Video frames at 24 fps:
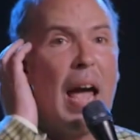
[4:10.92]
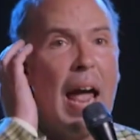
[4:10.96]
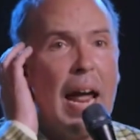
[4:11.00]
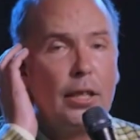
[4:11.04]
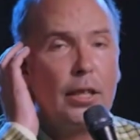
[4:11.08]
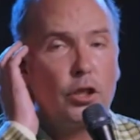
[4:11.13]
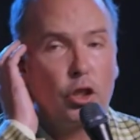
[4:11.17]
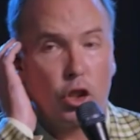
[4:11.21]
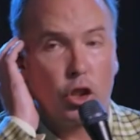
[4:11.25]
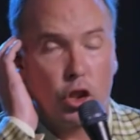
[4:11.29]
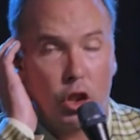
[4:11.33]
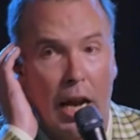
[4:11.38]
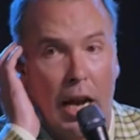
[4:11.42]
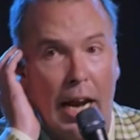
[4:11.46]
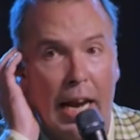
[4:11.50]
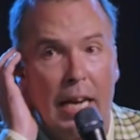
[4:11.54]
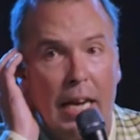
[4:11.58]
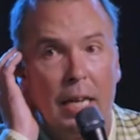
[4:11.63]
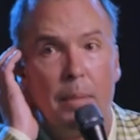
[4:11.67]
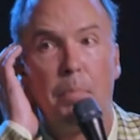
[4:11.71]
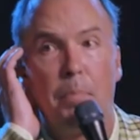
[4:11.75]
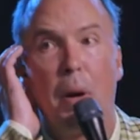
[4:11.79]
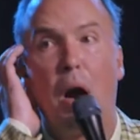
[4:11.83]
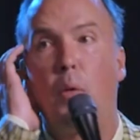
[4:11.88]
Thanks,
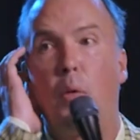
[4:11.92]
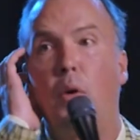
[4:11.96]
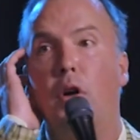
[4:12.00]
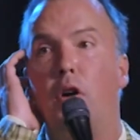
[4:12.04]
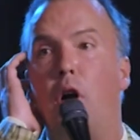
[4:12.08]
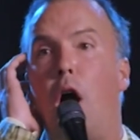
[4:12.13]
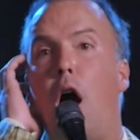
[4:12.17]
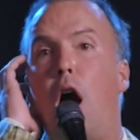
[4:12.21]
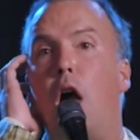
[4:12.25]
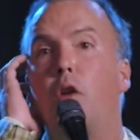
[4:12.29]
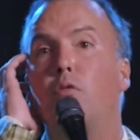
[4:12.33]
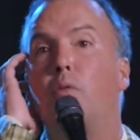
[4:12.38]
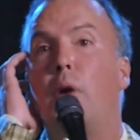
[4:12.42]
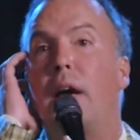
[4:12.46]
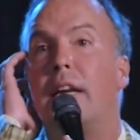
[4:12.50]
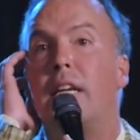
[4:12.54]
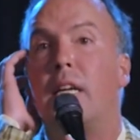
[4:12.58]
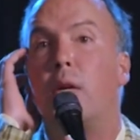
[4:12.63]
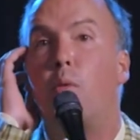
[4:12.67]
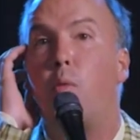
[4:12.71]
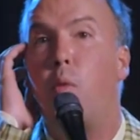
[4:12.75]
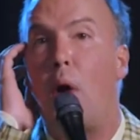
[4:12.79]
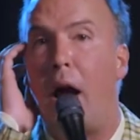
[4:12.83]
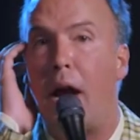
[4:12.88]
Shane, but we're
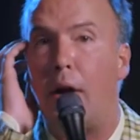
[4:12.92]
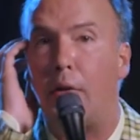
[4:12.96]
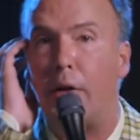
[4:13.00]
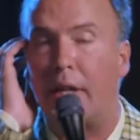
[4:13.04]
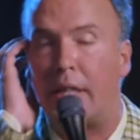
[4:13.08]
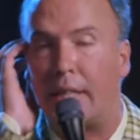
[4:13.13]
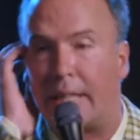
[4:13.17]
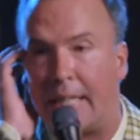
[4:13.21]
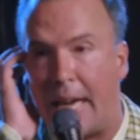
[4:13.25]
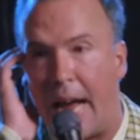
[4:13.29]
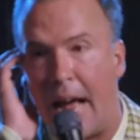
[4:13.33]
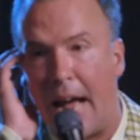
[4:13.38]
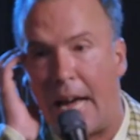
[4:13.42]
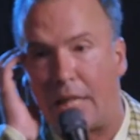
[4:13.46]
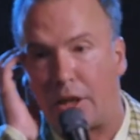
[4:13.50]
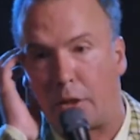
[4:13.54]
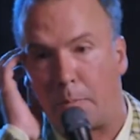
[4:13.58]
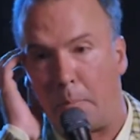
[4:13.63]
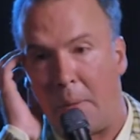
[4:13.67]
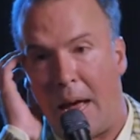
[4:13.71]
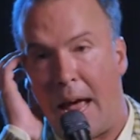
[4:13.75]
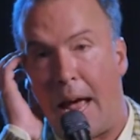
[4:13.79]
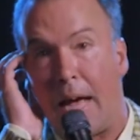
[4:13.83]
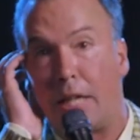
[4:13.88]
already wearing
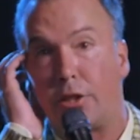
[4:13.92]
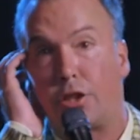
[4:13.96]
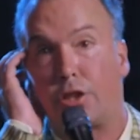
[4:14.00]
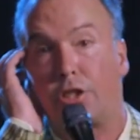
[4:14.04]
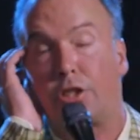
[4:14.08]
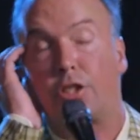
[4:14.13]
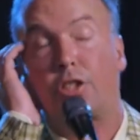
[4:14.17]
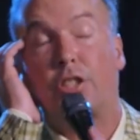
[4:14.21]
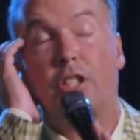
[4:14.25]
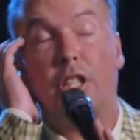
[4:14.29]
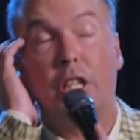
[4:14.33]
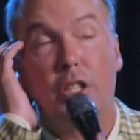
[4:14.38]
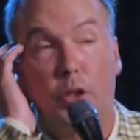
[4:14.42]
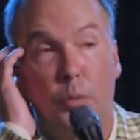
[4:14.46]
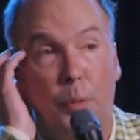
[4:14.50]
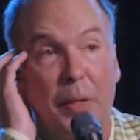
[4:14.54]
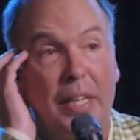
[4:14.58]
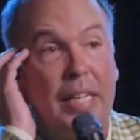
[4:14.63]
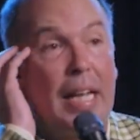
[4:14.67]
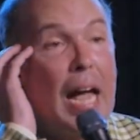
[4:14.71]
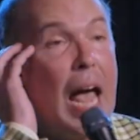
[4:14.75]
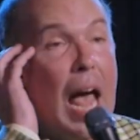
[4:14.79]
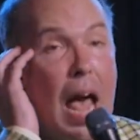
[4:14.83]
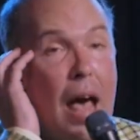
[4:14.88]
gas masks because
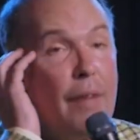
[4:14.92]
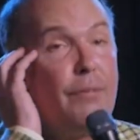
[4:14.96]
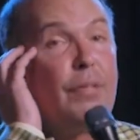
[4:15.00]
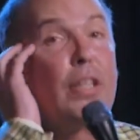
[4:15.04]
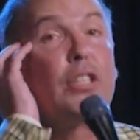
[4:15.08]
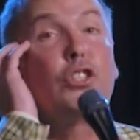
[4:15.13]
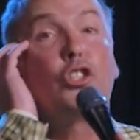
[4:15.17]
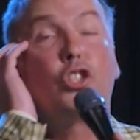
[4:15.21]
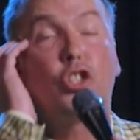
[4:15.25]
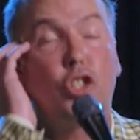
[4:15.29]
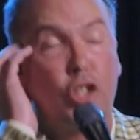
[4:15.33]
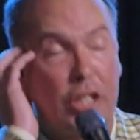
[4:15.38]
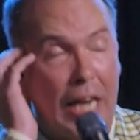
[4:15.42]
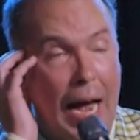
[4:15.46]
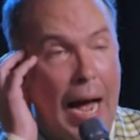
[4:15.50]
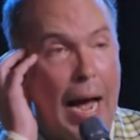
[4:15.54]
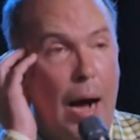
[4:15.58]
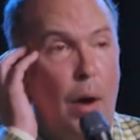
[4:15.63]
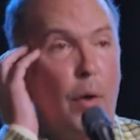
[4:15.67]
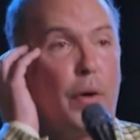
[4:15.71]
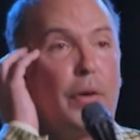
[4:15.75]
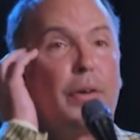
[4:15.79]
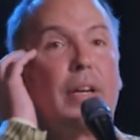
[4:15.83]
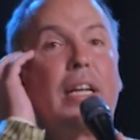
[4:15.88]
we haven't
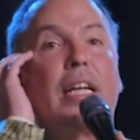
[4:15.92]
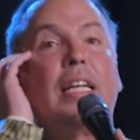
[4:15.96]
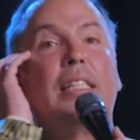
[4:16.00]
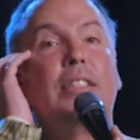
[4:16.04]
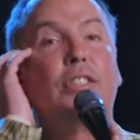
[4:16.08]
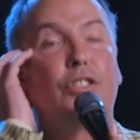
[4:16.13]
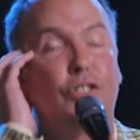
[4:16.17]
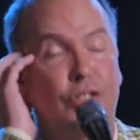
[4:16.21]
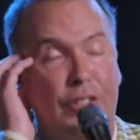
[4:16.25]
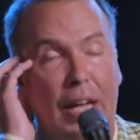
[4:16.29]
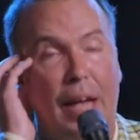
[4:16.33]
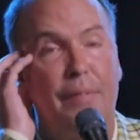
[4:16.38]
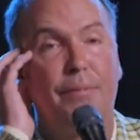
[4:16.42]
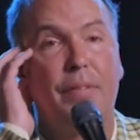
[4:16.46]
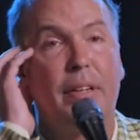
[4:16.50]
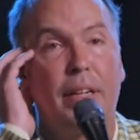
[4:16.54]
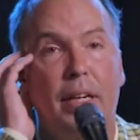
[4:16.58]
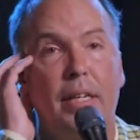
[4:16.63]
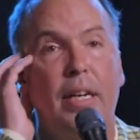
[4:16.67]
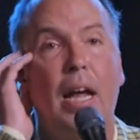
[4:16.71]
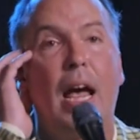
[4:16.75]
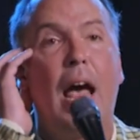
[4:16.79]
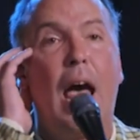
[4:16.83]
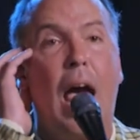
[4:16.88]
showered in
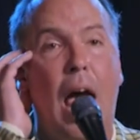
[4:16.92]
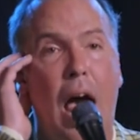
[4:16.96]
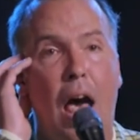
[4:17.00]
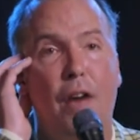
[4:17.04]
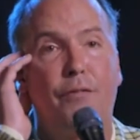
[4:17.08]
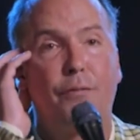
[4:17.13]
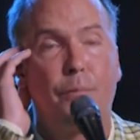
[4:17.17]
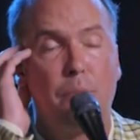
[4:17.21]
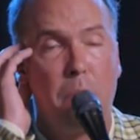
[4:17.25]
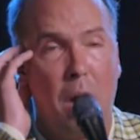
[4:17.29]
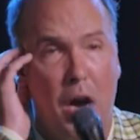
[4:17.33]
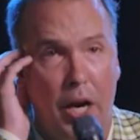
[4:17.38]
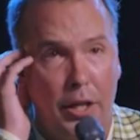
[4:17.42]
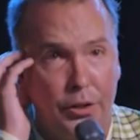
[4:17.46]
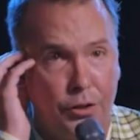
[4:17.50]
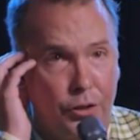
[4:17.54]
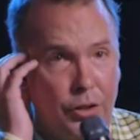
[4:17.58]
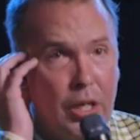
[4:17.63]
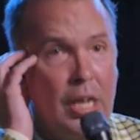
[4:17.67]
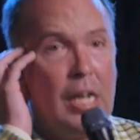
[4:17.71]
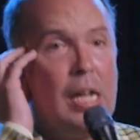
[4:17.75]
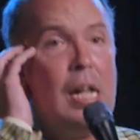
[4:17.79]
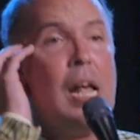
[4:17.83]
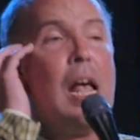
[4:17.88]
seven and a half
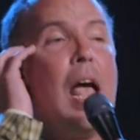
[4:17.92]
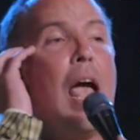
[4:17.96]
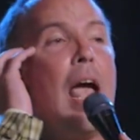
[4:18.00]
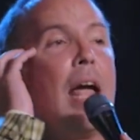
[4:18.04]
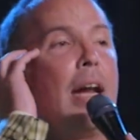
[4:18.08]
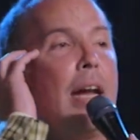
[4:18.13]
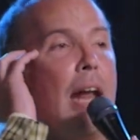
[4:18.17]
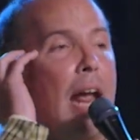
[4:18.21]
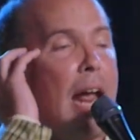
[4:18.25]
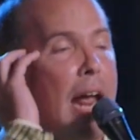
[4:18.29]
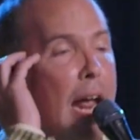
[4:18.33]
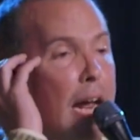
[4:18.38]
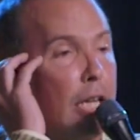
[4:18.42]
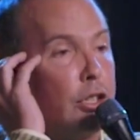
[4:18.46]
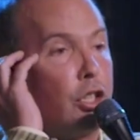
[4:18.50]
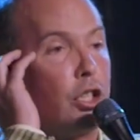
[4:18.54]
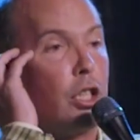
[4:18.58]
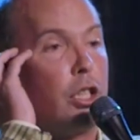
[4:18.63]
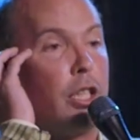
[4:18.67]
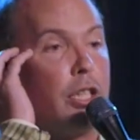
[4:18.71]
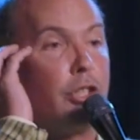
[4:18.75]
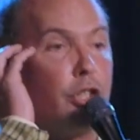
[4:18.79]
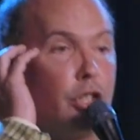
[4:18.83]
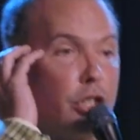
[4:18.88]
months, and
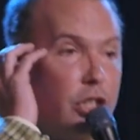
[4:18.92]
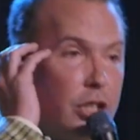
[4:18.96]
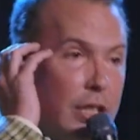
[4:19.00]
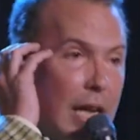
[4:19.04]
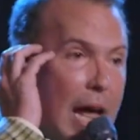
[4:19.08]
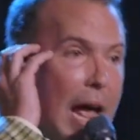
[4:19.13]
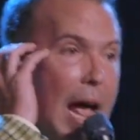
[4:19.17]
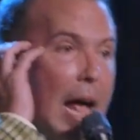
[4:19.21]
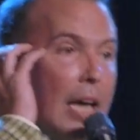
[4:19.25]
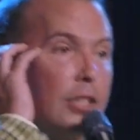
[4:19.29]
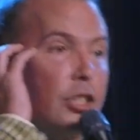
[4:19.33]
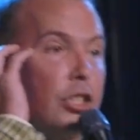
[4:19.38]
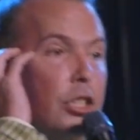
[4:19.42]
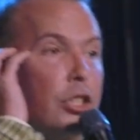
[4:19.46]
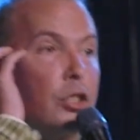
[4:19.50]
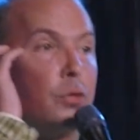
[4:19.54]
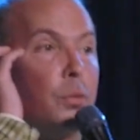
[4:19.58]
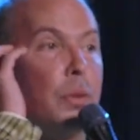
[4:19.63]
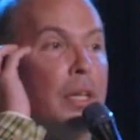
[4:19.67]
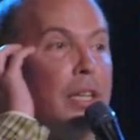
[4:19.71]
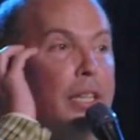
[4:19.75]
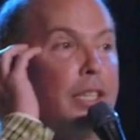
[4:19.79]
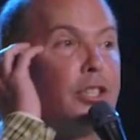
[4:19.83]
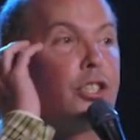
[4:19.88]
Angela's snatch
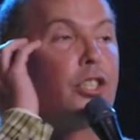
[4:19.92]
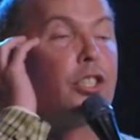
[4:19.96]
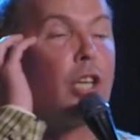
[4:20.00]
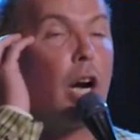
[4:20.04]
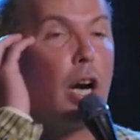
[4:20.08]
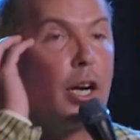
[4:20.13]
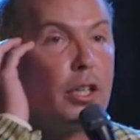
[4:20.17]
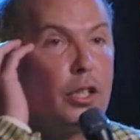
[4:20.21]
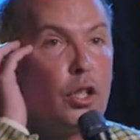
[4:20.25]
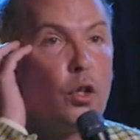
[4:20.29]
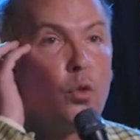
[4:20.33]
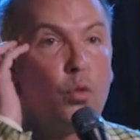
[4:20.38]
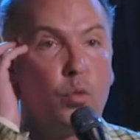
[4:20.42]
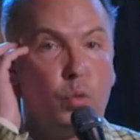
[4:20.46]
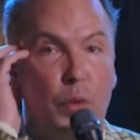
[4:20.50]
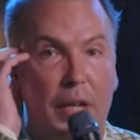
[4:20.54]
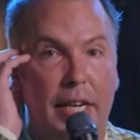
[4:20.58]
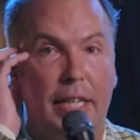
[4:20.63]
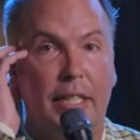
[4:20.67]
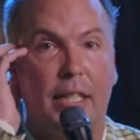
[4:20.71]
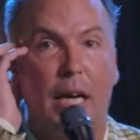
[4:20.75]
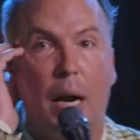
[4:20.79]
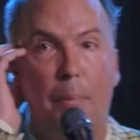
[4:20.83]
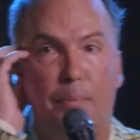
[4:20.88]
is really starting to
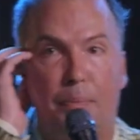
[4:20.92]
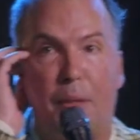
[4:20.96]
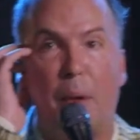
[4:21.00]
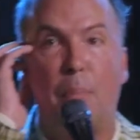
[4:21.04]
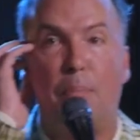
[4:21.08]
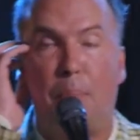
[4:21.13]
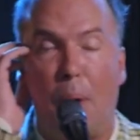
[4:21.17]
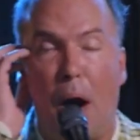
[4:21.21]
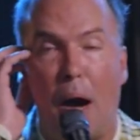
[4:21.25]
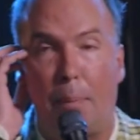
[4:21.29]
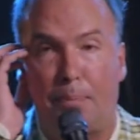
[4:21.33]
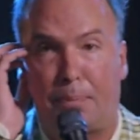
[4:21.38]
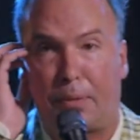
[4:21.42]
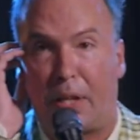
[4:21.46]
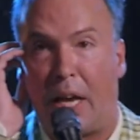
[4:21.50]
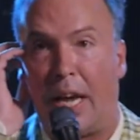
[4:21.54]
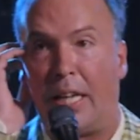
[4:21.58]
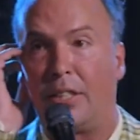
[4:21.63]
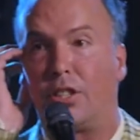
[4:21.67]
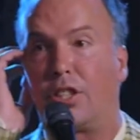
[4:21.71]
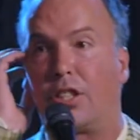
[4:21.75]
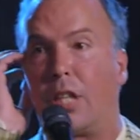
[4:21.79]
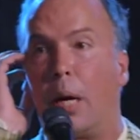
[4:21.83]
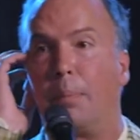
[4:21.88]
reek up the pup
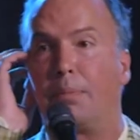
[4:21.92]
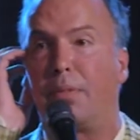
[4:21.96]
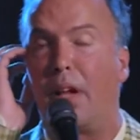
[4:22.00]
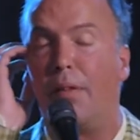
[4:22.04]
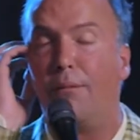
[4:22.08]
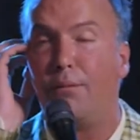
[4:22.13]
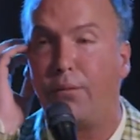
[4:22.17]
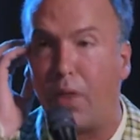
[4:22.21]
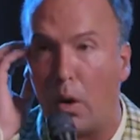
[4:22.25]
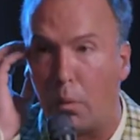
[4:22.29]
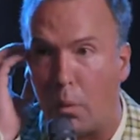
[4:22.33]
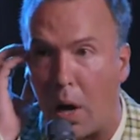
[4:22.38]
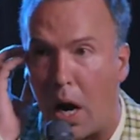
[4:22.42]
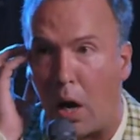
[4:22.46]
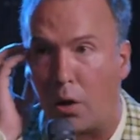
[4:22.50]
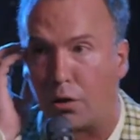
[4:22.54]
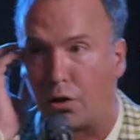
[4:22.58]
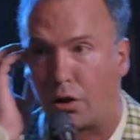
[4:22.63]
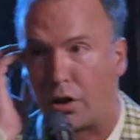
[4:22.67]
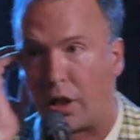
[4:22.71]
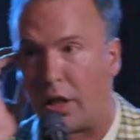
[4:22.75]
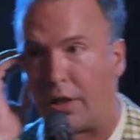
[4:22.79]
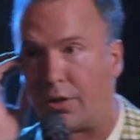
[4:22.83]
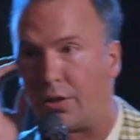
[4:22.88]
tent something
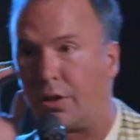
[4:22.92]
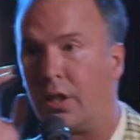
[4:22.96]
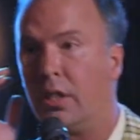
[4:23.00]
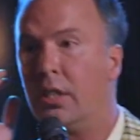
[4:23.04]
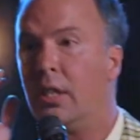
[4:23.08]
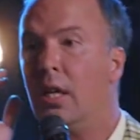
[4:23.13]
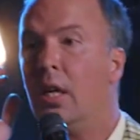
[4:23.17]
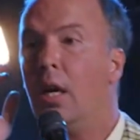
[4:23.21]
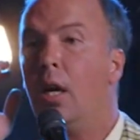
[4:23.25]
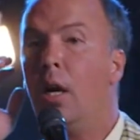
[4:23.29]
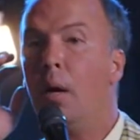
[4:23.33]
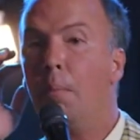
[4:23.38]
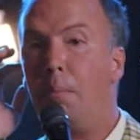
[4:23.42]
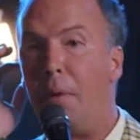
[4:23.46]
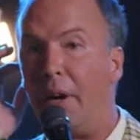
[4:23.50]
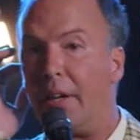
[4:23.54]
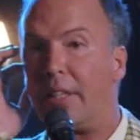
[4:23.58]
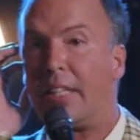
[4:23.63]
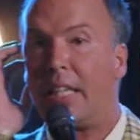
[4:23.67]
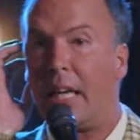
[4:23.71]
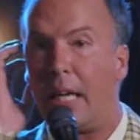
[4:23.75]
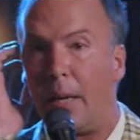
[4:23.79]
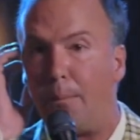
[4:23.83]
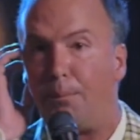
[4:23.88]
ferocious.
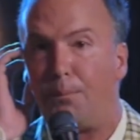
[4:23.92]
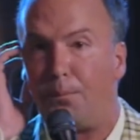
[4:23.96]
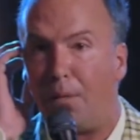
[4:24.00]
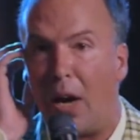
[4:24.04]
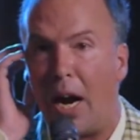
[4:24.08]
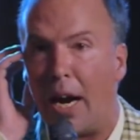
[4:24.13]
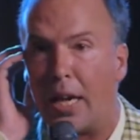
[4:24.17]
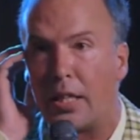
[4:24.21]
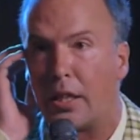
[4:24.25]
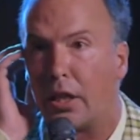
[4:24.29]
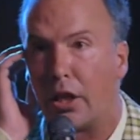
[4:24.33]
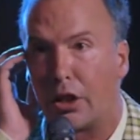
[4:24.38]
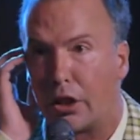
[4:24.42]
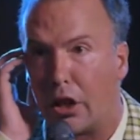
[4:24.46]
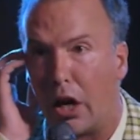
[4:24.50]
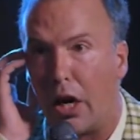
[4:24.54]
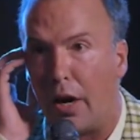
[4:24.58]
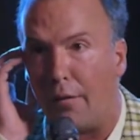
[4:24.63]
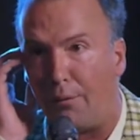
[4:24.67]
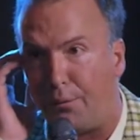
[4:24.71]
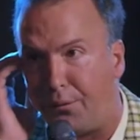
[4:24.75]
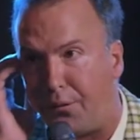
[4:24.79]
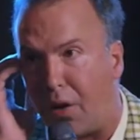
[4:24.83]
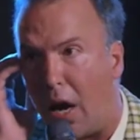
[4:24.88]
But keep fighting the
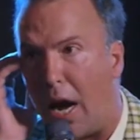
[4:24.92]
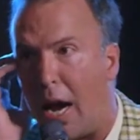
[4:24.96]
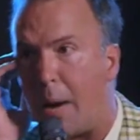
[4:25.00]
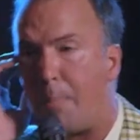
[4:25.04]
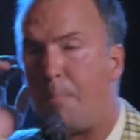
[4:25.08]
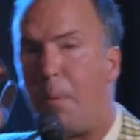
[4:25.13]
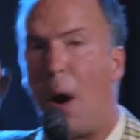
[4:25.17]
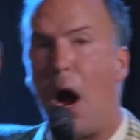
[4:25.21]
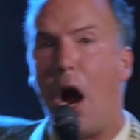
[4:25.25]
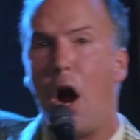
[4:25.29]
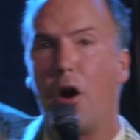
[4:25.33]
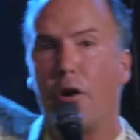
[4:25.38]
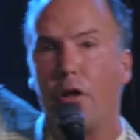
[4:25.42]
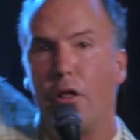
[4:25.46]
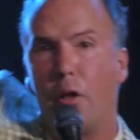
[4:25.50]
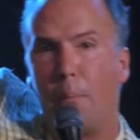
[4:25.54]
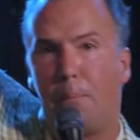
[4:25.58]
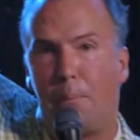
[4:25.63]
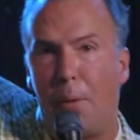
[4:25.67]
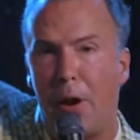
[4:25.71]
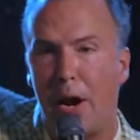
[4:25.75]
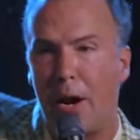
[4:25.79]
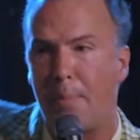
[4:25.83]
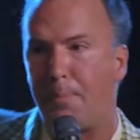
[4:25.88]
good fight. Power to
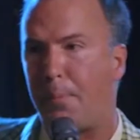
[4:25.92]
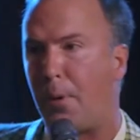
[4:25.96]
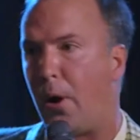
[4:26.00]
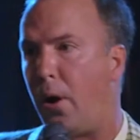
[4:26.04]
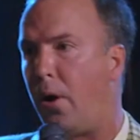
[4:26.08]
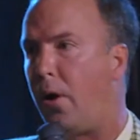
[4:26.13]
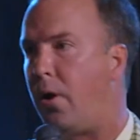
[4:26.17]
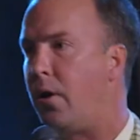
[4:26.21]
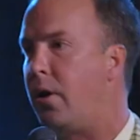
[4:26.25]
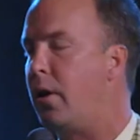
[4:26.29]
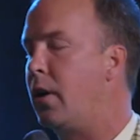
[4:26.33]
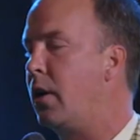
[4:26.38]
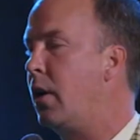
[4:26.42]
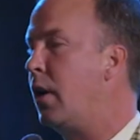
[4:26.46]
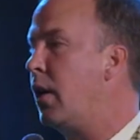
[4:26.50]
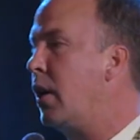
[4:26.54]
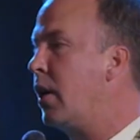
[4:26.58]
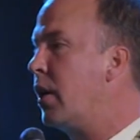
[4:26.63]
the people.